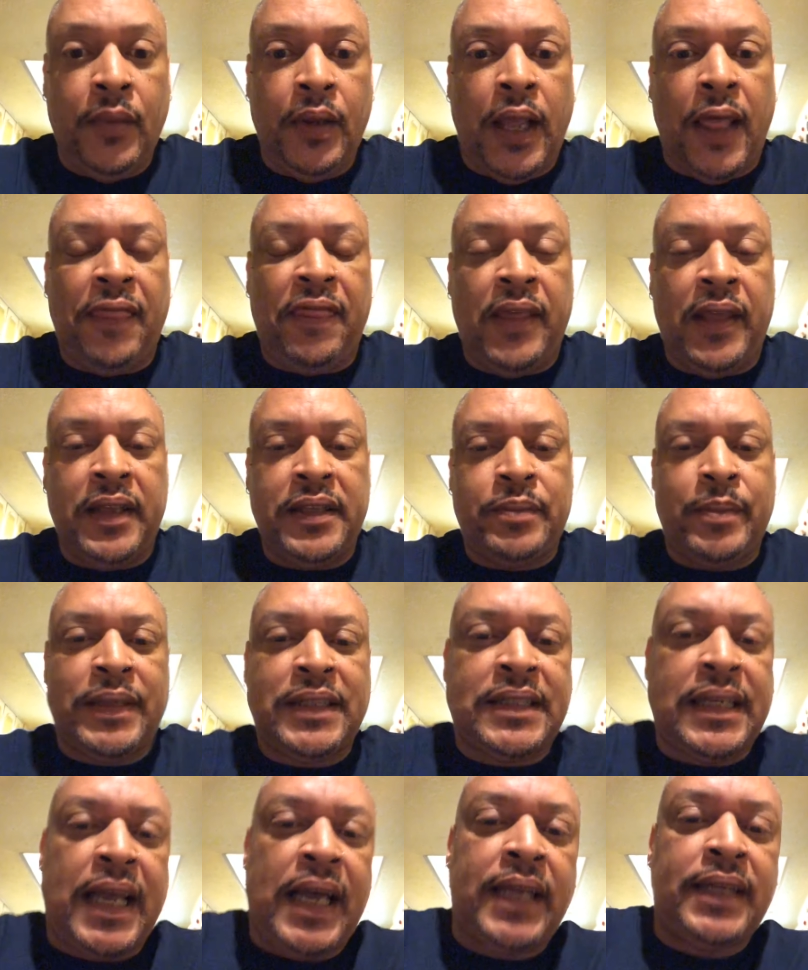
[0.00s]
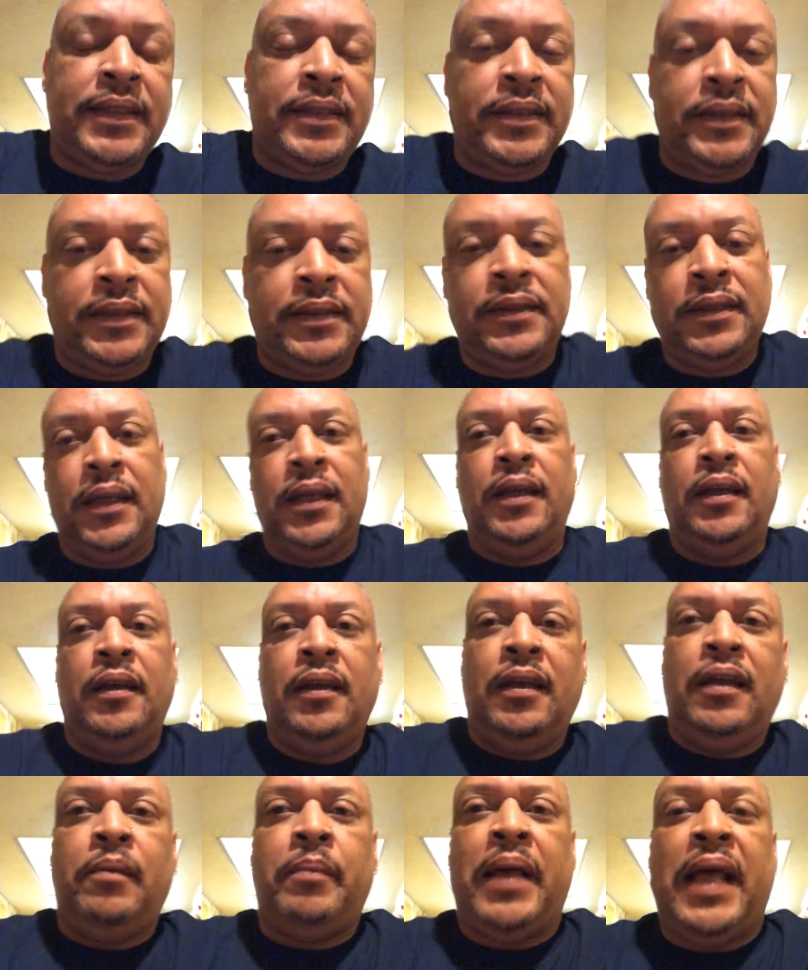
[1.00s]
I think it's my sinuses,
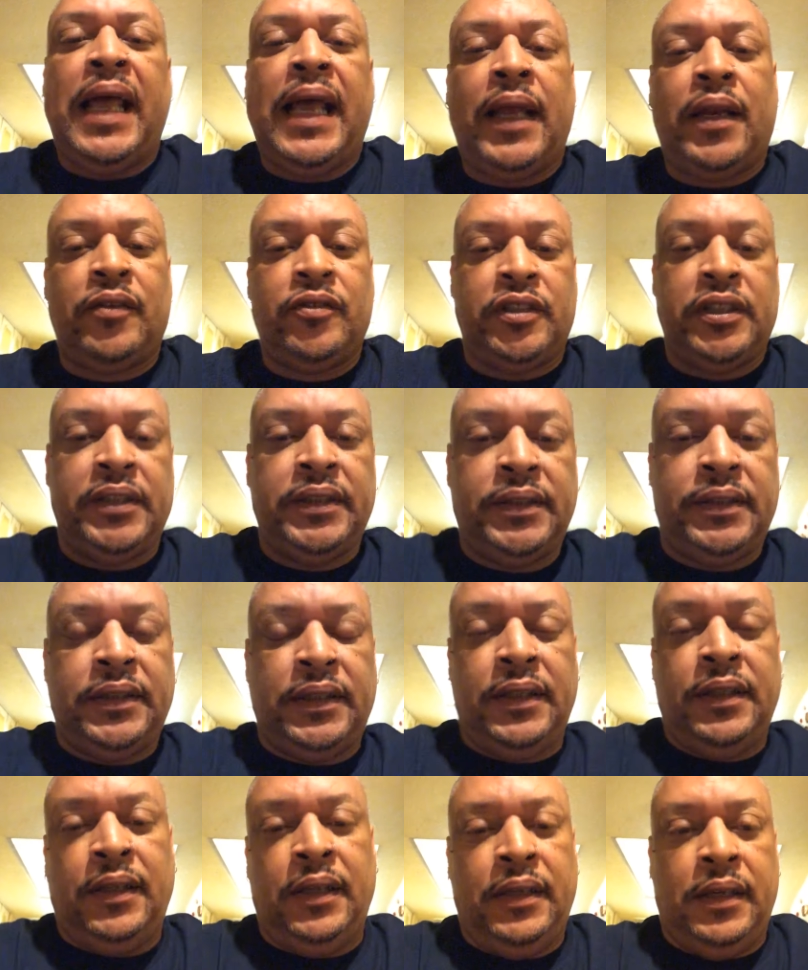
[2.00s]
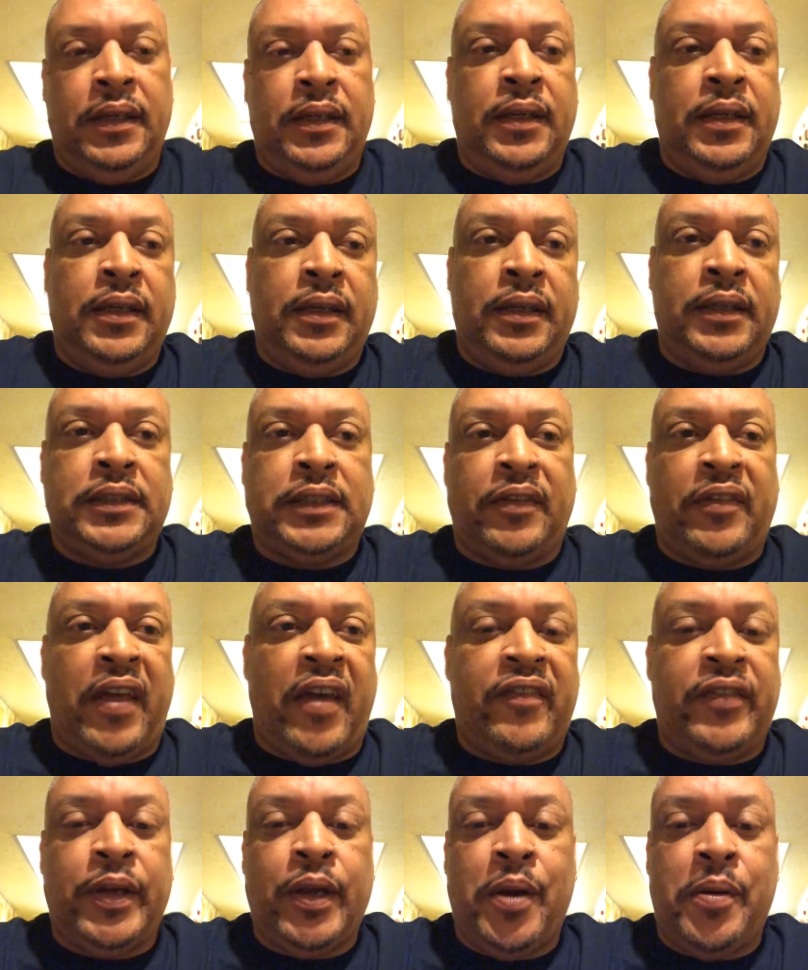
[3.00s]
my allergies, because I'm
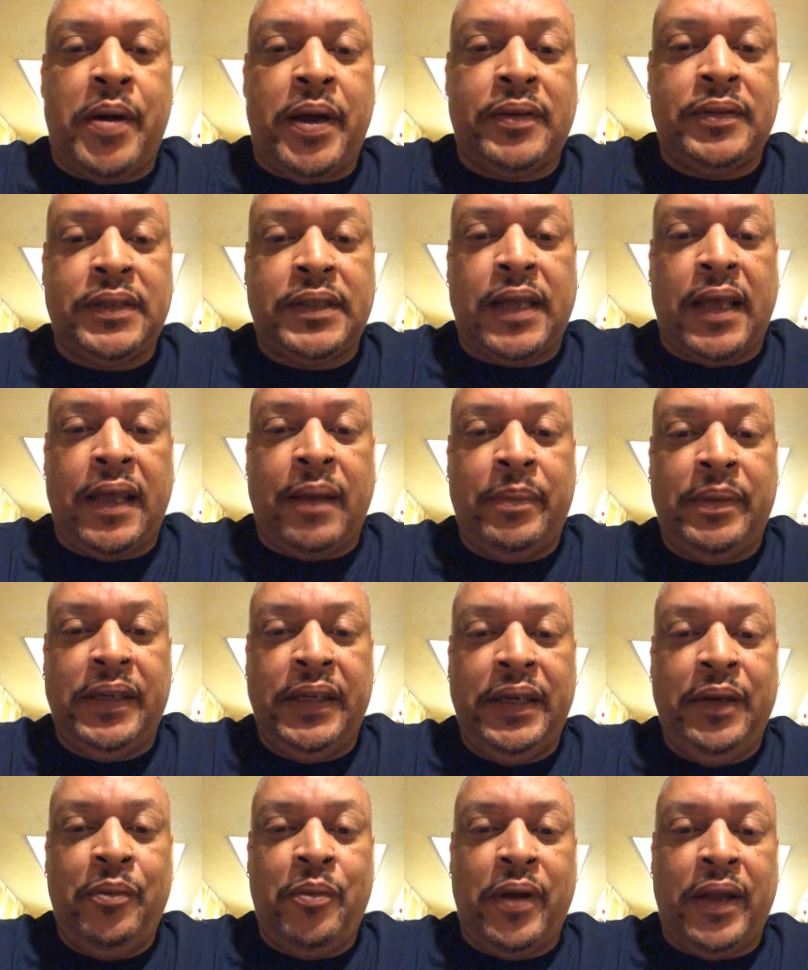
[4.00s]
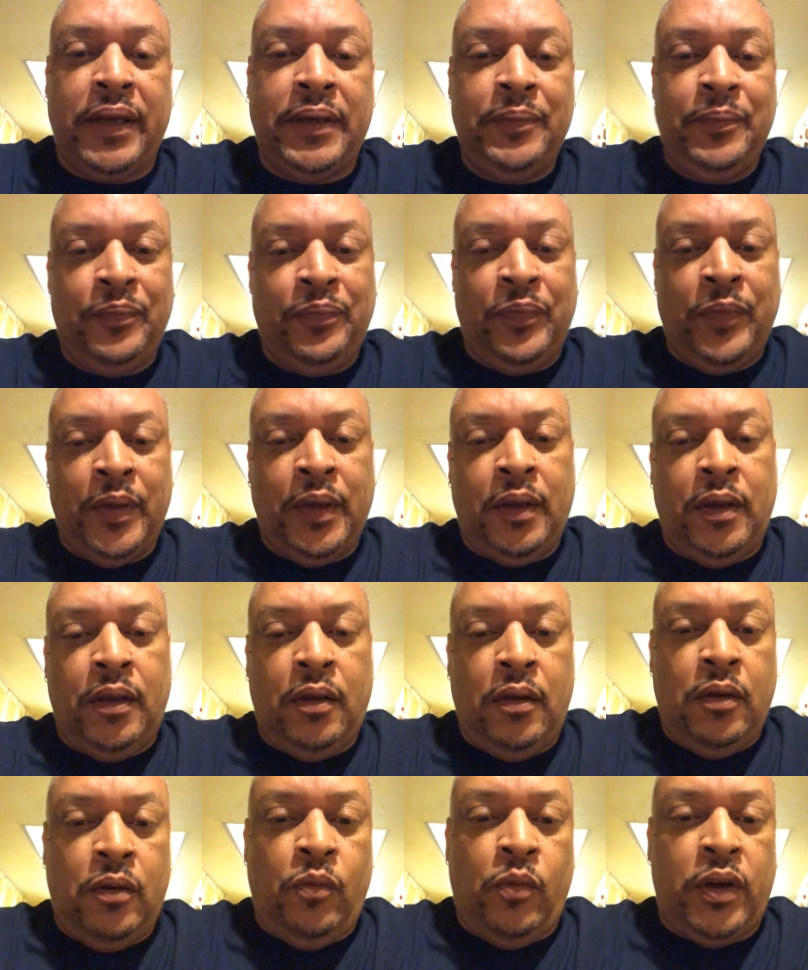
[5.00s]
having to go outside. But anyway,
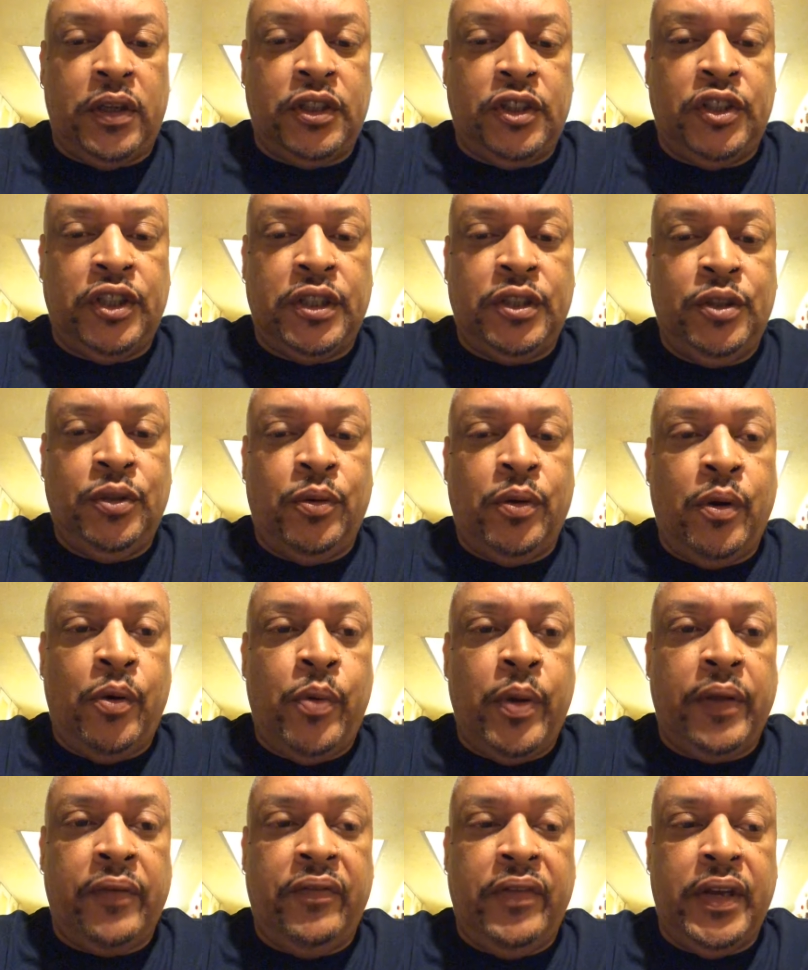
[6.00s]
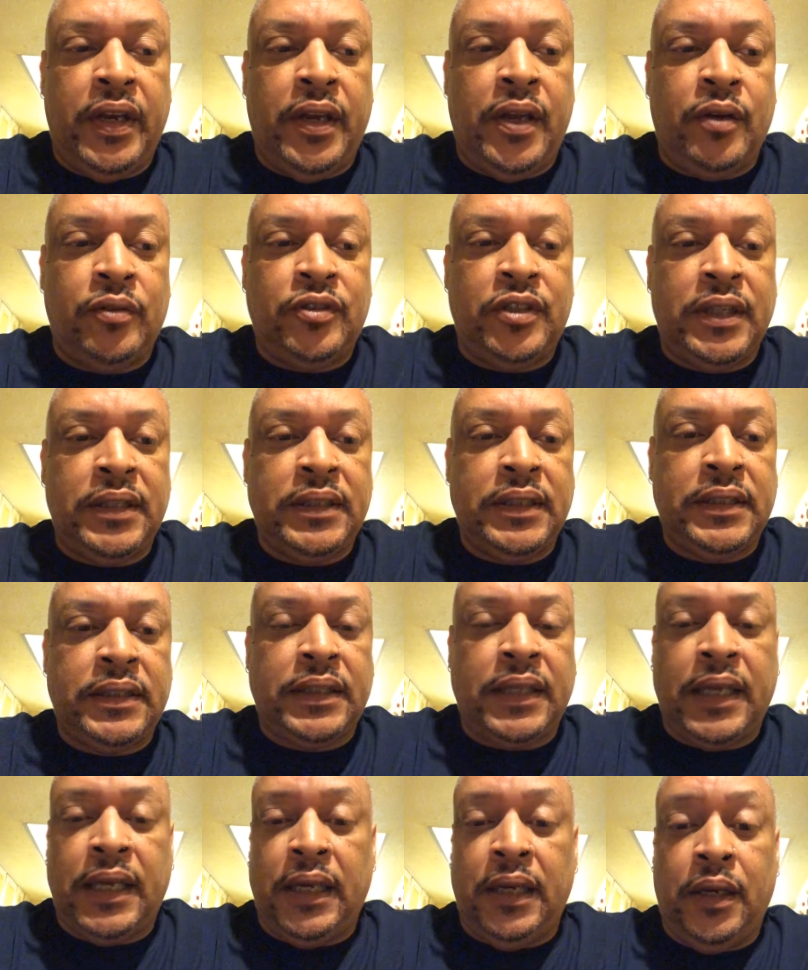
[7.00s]
wanted to just do a quick video just to
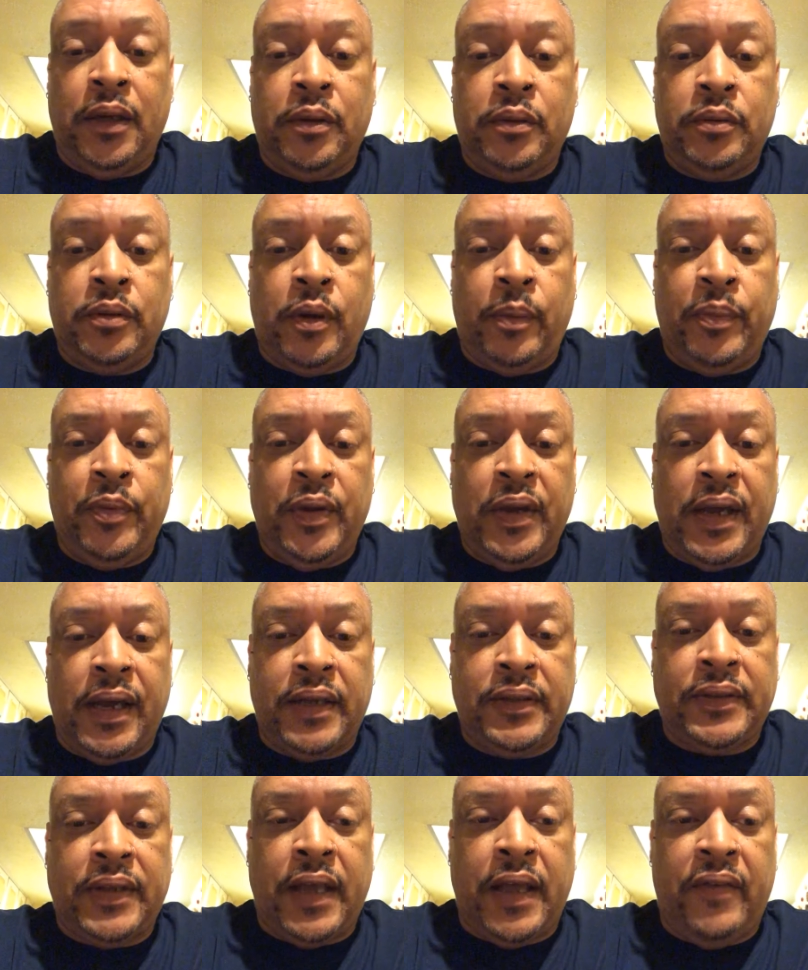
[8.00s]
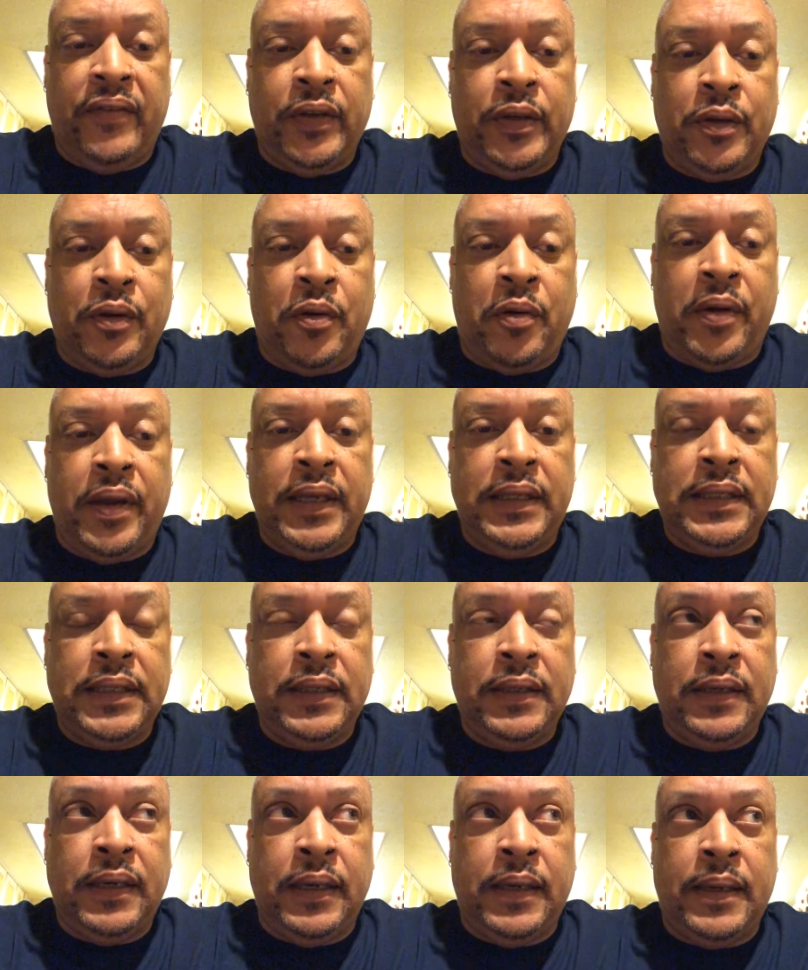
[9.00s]
say hello. Hope you guys are having a great
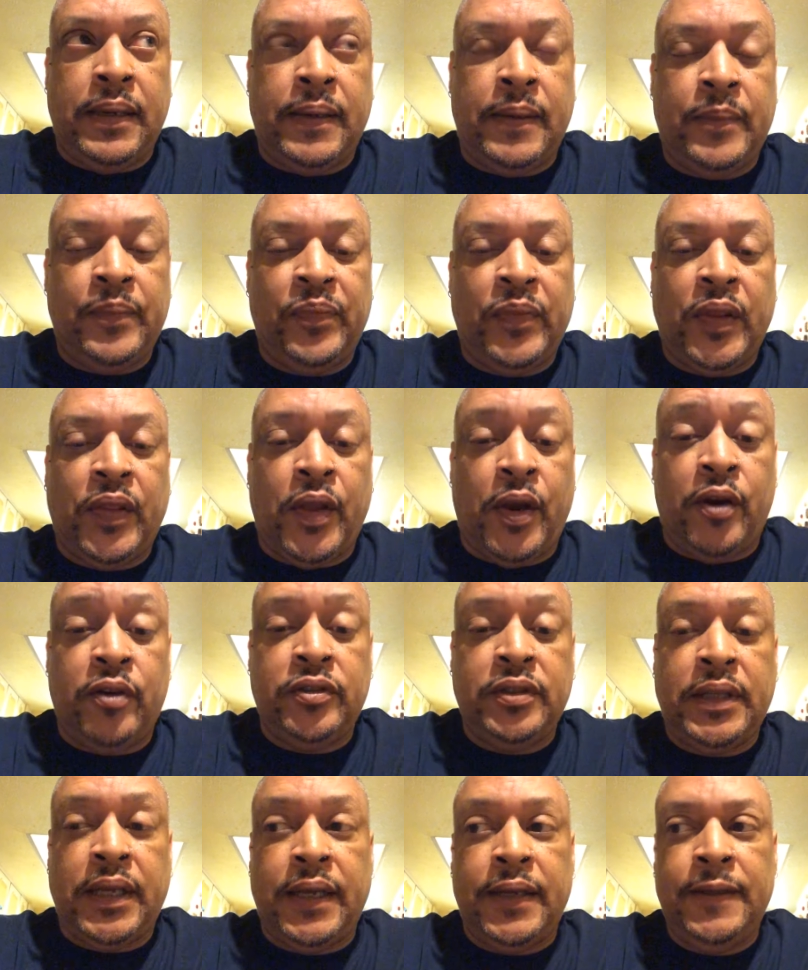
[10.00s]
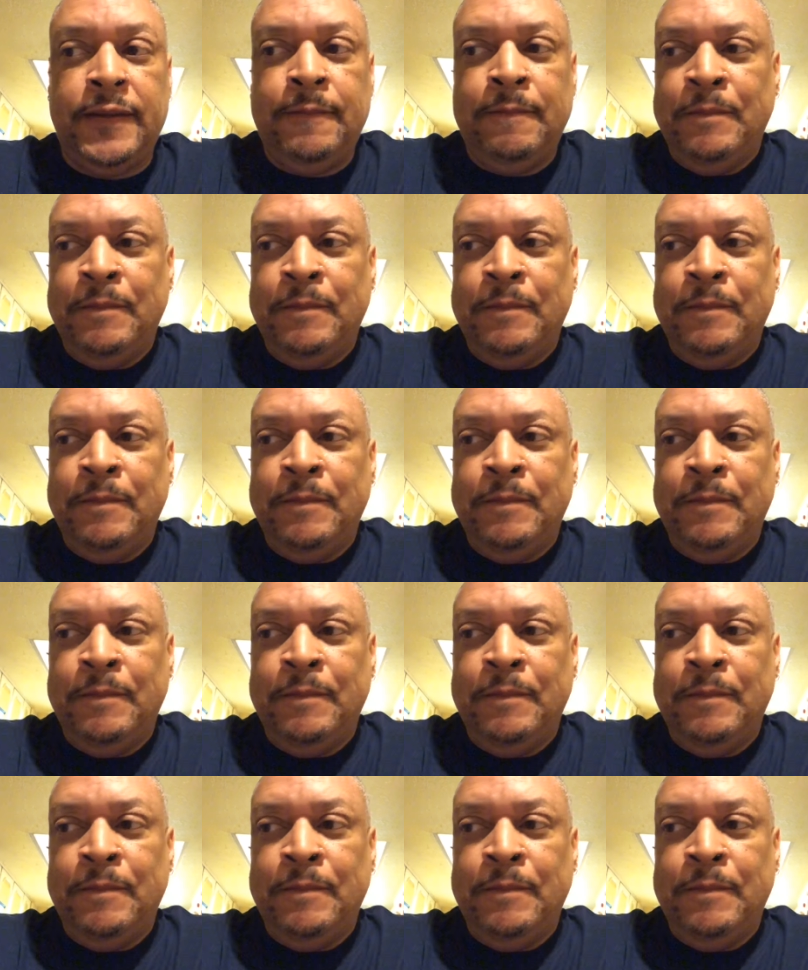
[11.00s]
um, Thursday.